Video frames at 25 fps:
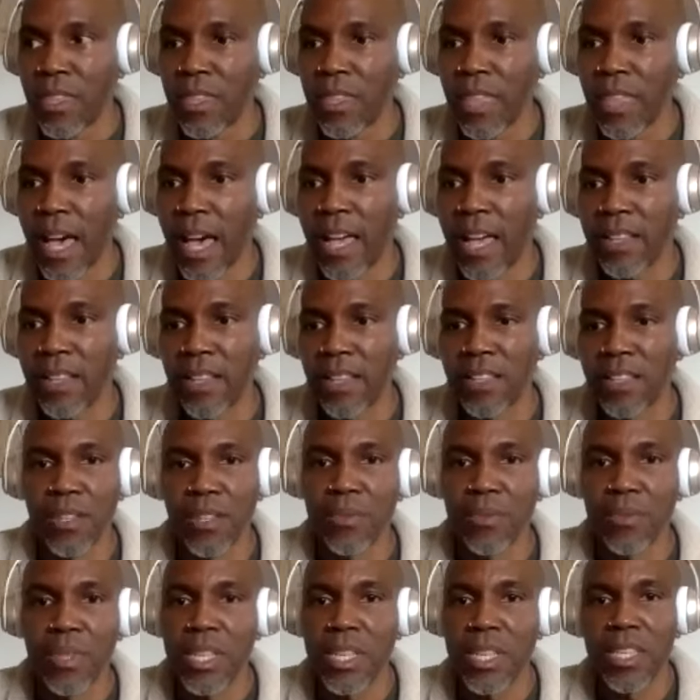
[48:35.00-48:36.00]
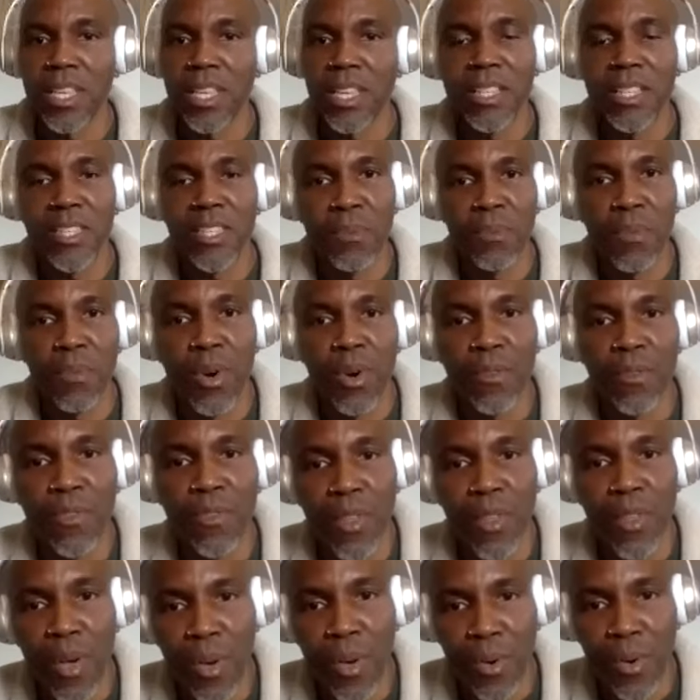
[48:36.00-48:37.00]
doesn't really lead to more
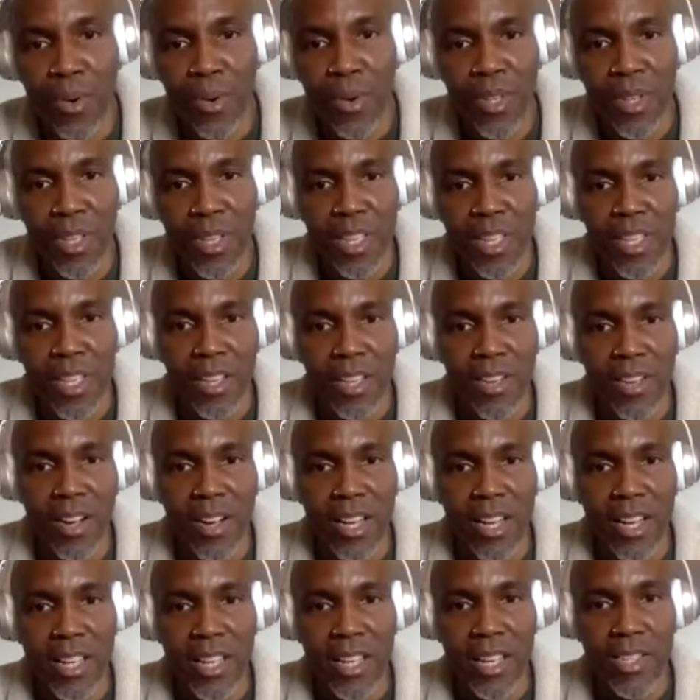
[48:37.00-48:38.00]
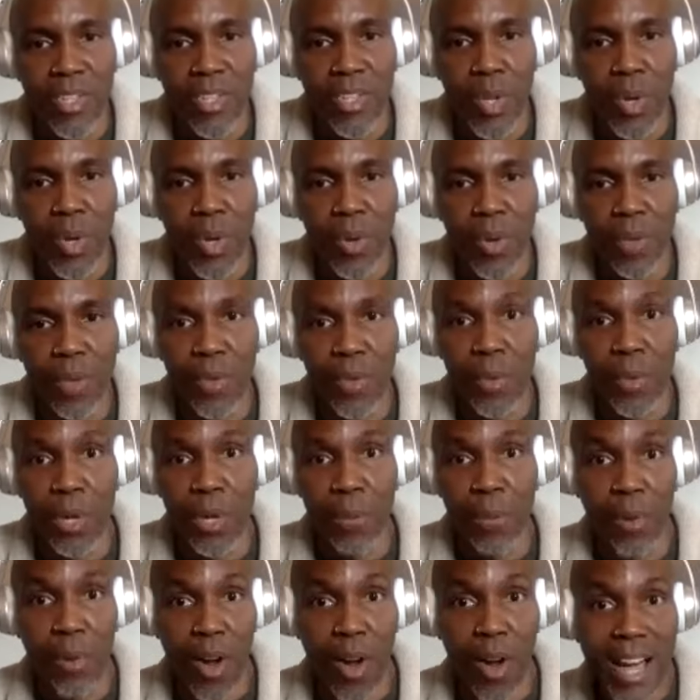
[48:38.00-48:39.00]
flow. Right. And so if you want
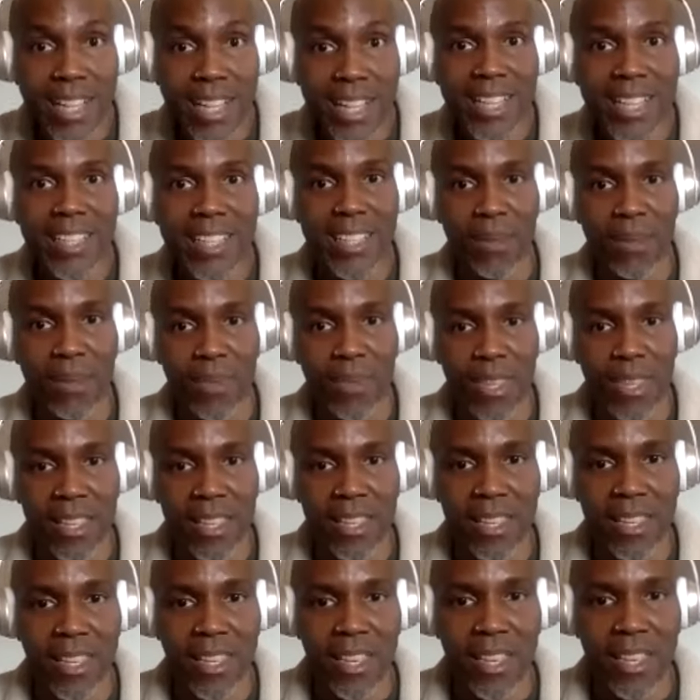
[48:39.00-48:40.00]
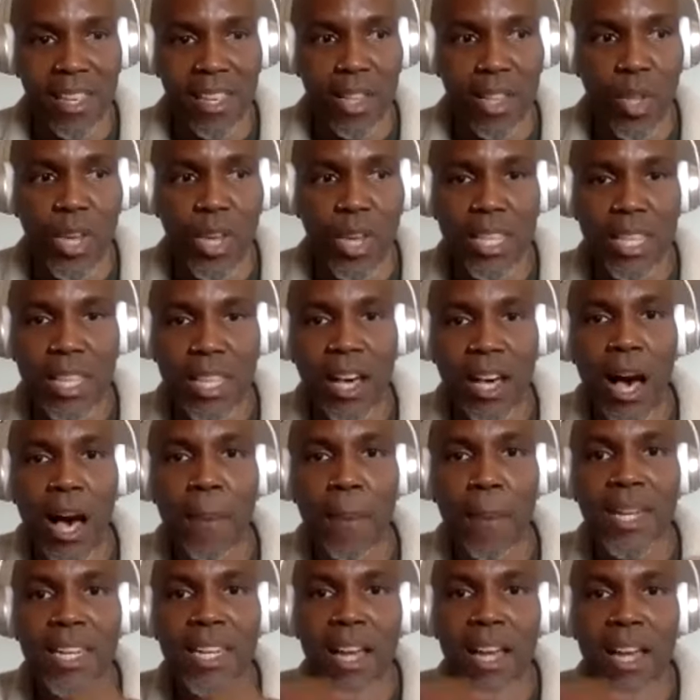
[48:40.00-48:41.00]
to practice something, look at the
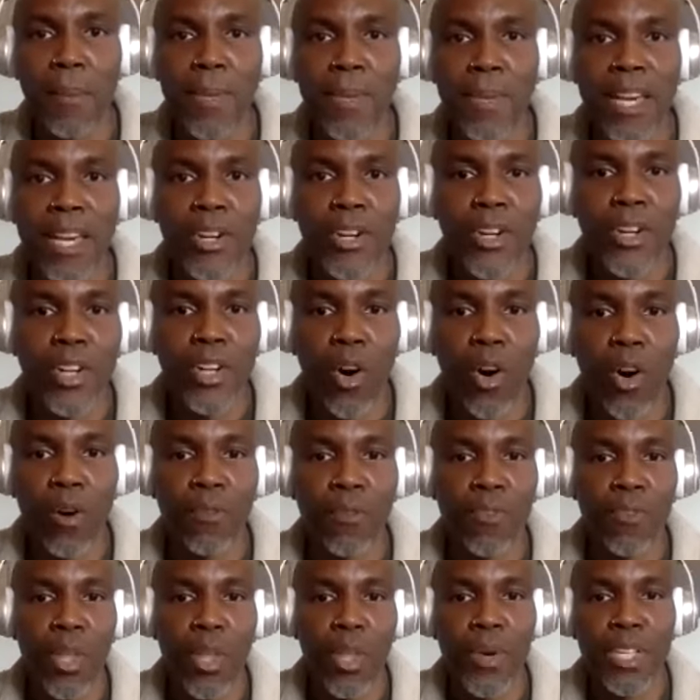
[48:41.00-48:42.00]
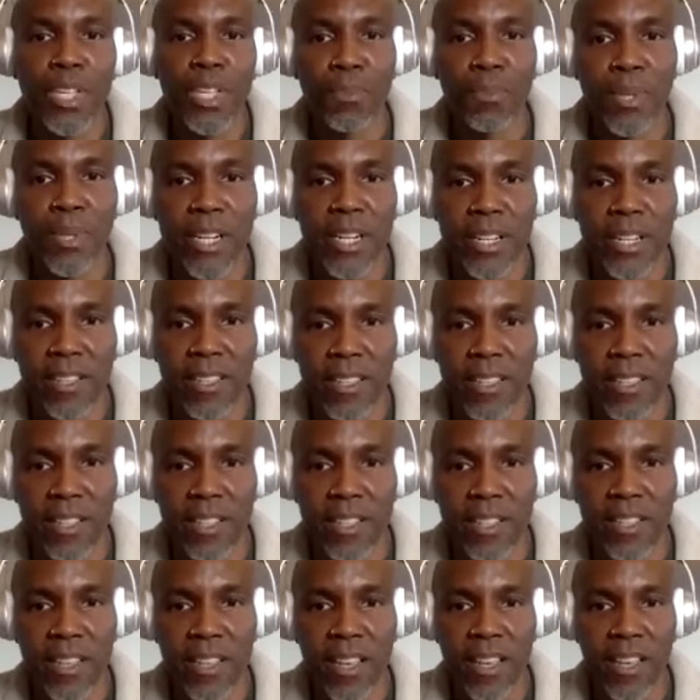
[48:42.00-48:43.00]
common denominator in all flow
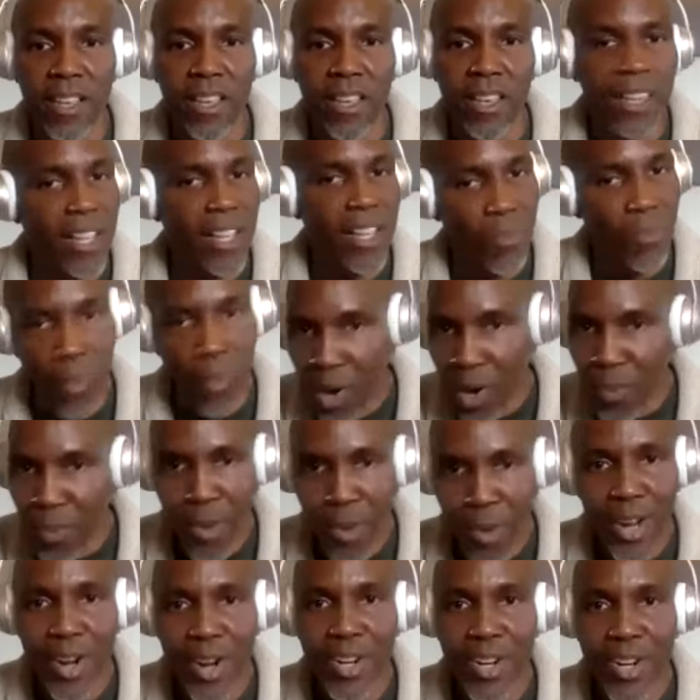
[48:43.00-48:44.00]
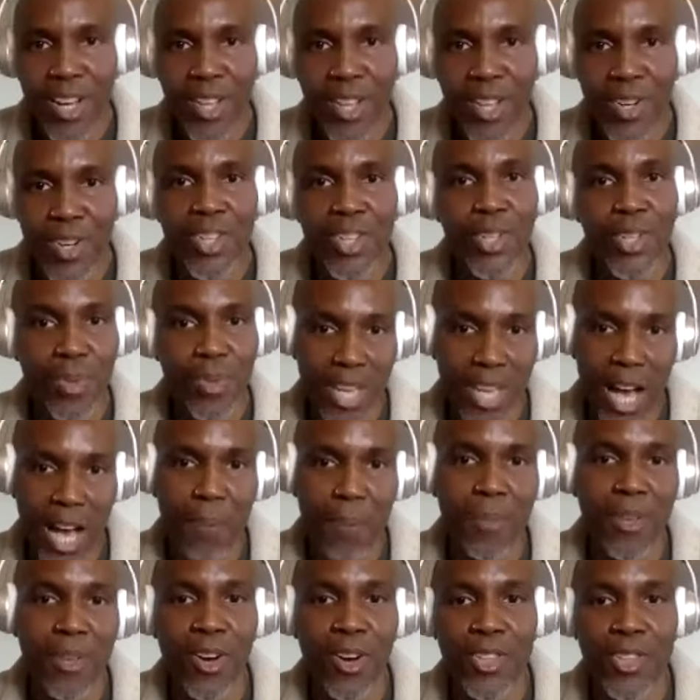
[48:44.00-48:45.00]
experiences. In one way or another, you
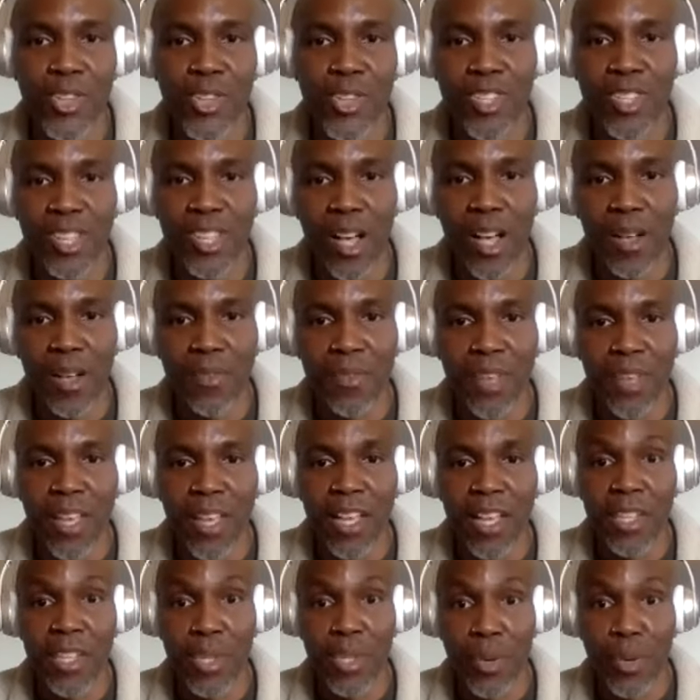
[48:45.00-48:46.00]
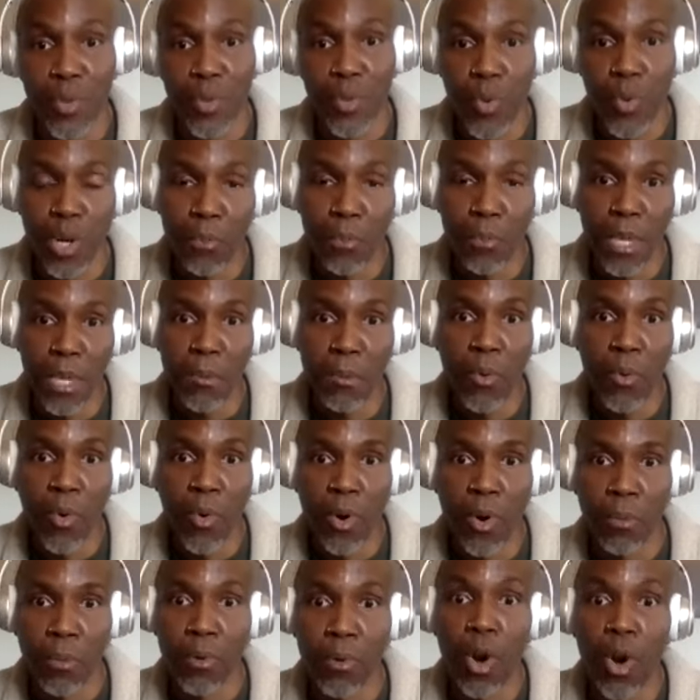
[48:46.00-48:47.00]
got beyond yourself. And so if you want to be
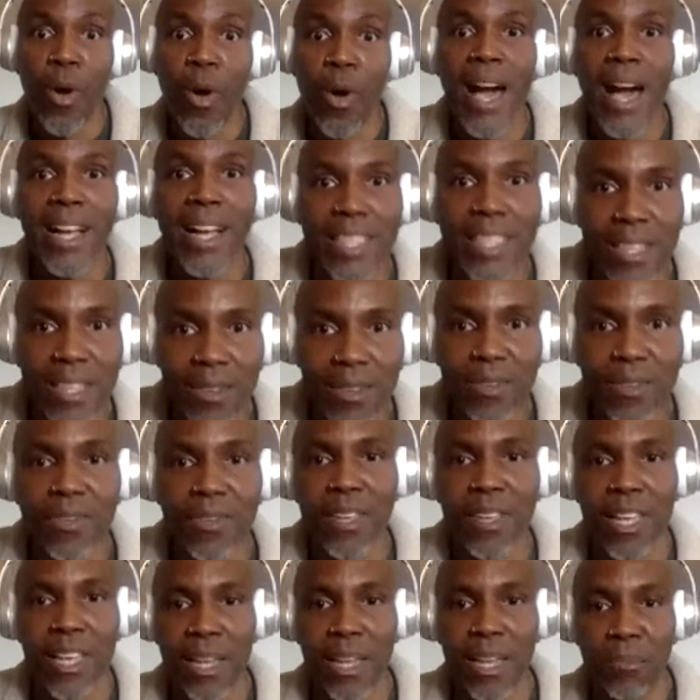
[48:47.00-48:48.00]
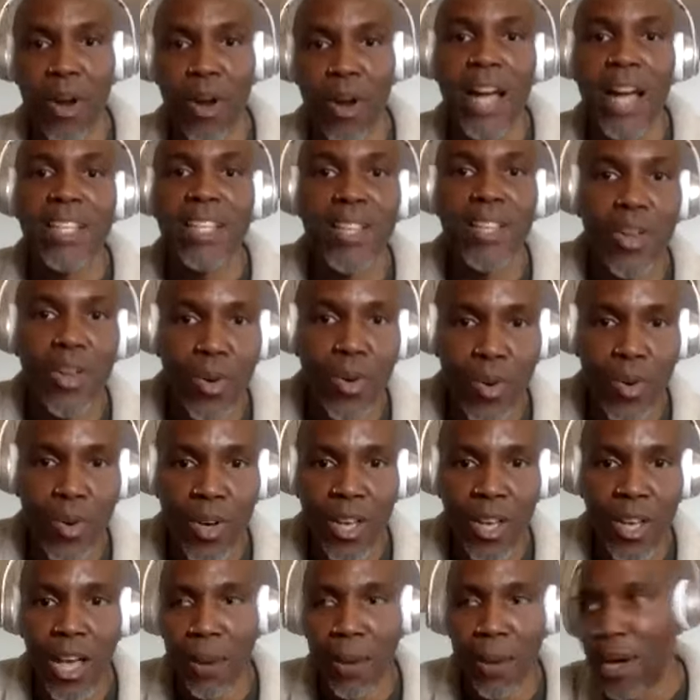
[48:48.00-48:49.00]
more proactive and
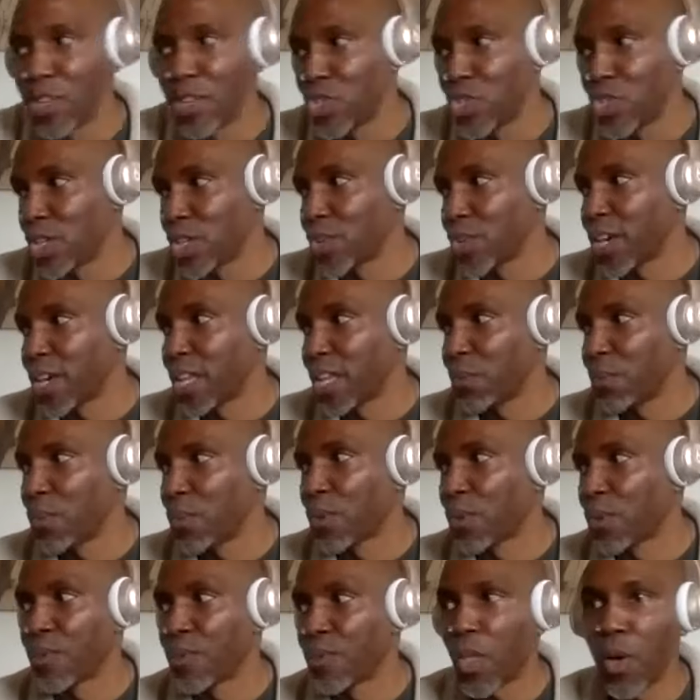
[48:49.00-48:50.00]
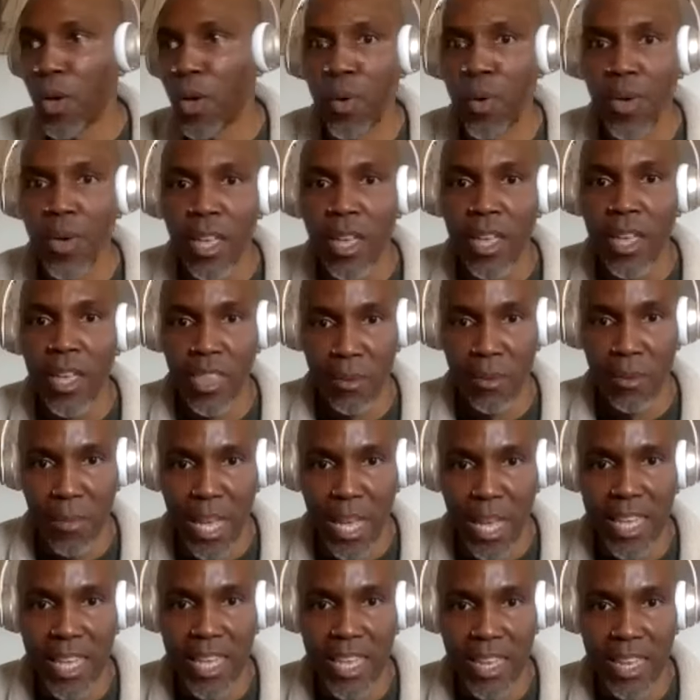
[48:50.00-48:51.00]
practical about generating more flow, then
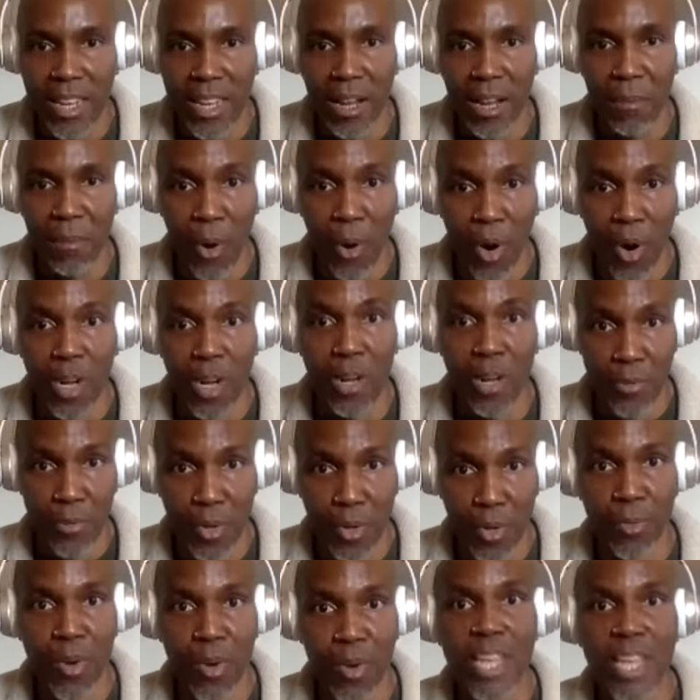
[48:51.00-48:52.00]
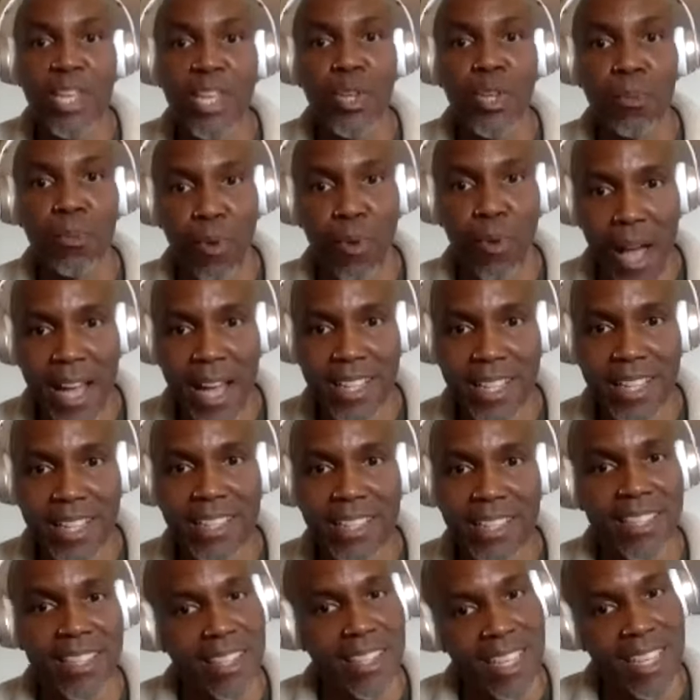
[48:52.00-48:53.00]
make it part of your regular
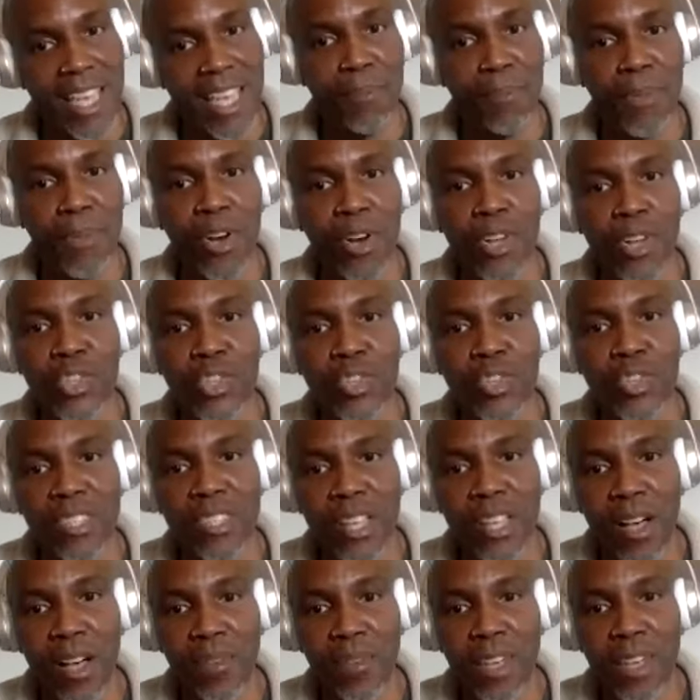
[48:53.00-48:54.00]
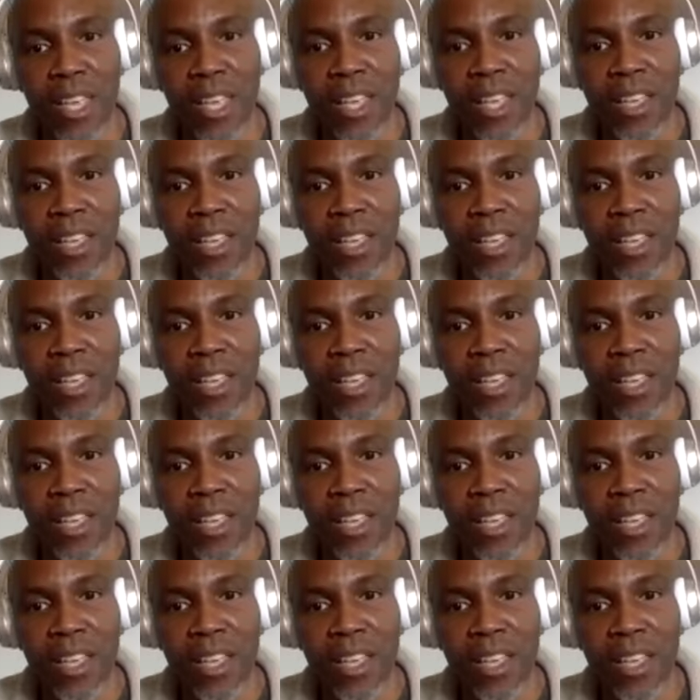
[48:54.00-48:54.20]
practice to get beyond yourself.